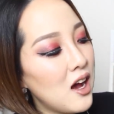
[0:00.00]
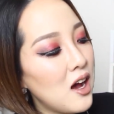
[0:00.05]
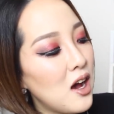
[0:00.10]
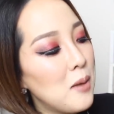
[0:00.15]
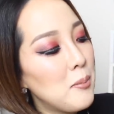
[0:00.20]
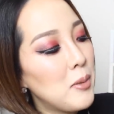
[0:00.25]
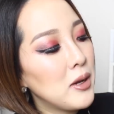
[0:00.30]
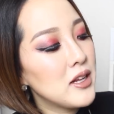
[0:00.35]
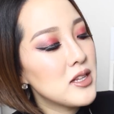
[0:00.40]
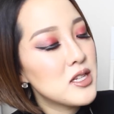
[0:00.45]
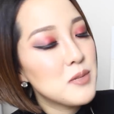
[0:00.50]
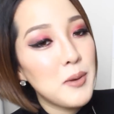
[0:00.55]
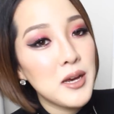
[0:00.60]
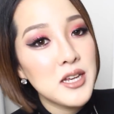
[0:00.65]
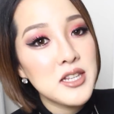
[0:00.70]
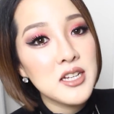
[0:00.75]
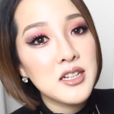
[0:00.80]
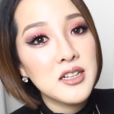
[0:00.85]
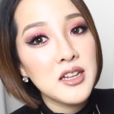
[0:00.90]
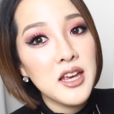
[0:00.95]
uh, but it's
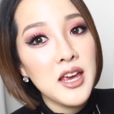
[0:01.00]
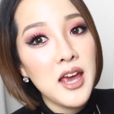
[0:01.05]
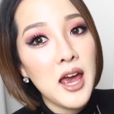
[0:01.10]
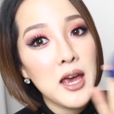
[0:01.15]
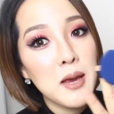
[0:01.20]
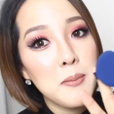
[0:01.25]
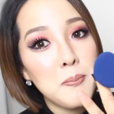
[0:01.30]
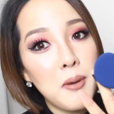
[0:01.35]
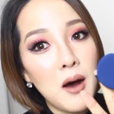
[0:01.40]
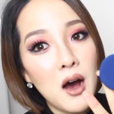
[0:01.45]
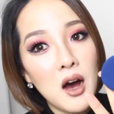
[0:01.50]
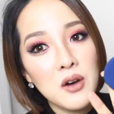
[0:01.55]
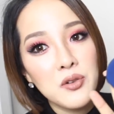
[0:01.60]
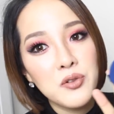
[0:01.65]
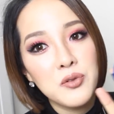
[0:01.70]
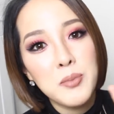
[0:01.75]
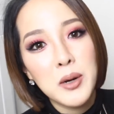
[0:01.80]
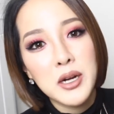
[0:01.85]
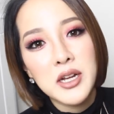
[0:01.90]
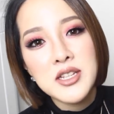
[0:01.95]
basically a
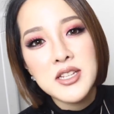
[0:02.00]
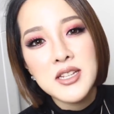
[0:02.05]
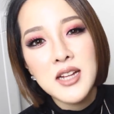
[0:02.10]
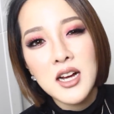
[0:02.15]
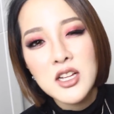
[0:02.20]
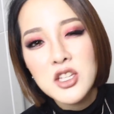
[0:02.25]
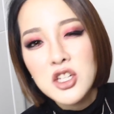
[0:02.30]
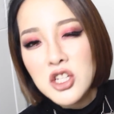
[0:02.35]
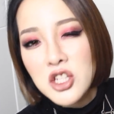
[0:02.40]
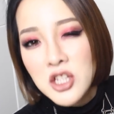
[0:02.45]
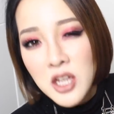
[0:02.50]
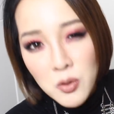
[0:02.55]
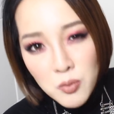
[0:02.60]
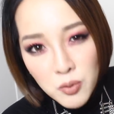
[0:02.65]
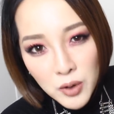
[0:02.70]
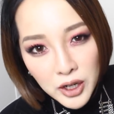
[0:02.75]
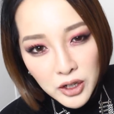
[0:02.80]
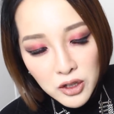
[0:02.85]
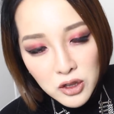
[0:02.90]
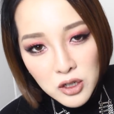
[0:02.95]
puff, but it's not just a
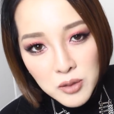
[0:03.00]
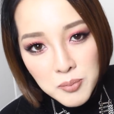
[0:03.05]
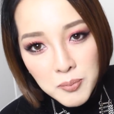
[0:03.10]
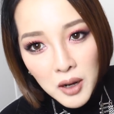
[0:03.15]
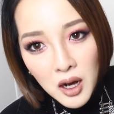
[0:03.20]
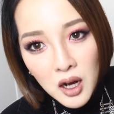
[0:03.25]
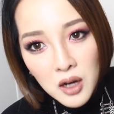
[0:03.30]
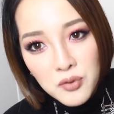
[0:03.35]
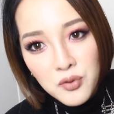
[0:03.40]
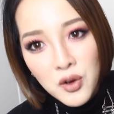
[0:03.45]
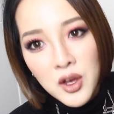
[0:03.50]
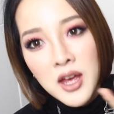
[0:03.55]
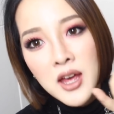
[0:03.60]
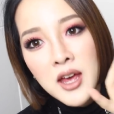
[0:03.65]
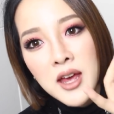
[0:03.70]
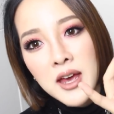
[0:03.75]
regular puff,